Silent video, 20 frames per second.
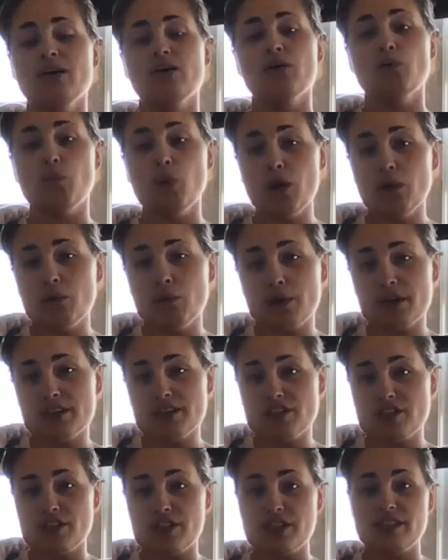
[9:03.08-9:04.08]
what
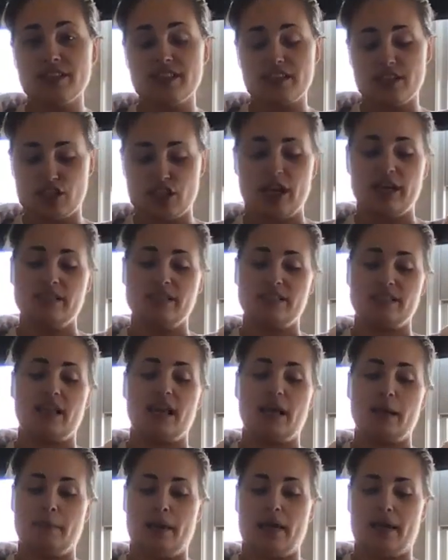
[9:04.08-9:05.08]
words she suggests that
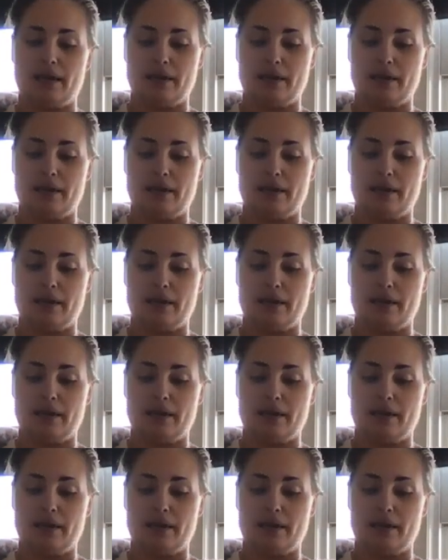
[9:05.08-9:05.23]
I make.